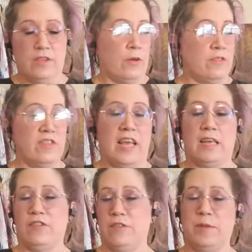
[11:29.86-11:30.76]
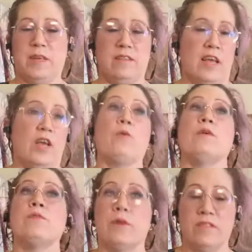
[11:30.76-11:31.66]
don't say, just because I
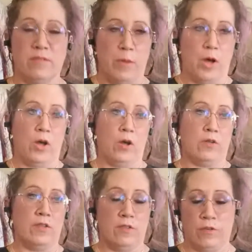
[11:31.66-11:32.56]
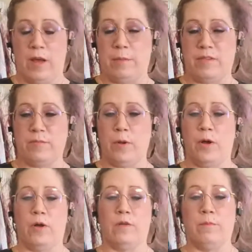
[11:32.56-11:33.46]
always wear a small, grab a
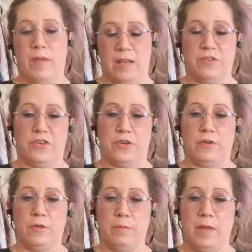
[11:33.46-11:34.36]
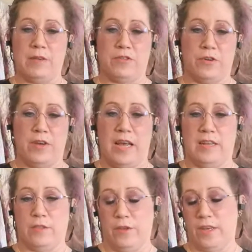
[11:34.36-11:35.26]
small. Measure,
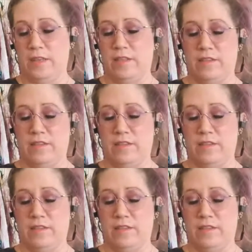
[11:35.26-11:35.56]
and look at